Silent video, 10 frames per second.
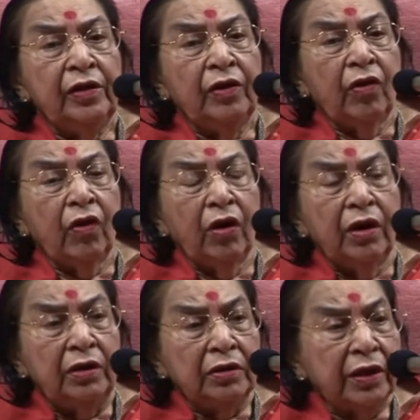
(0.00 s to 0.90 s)

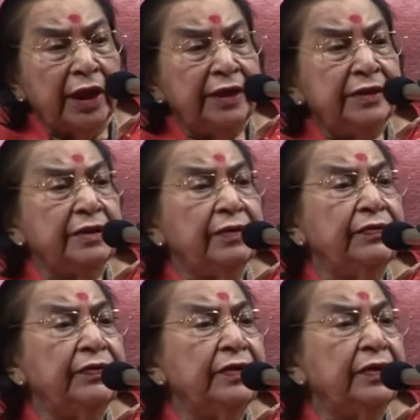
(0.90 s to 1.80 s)
all kinds of
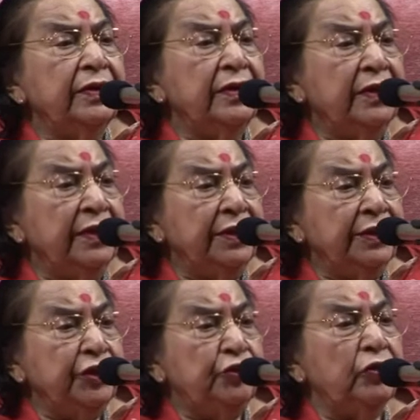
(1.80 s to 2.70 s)

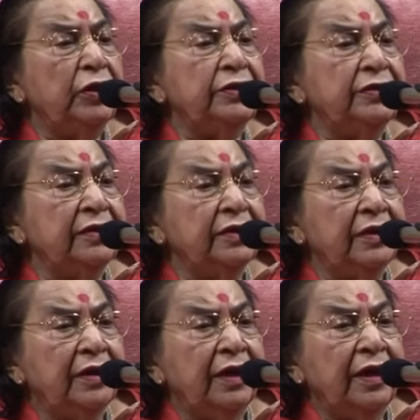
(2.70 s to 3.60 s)
rituals,
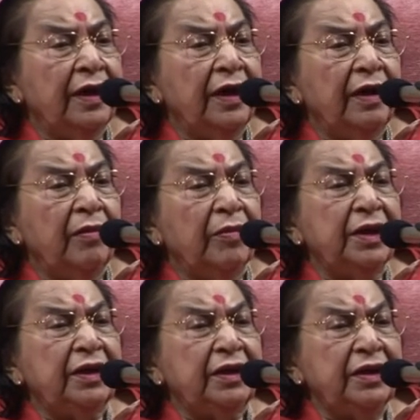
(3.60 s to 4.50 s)

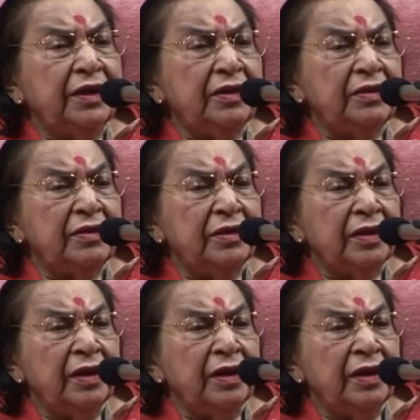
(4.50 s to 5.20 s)
but it is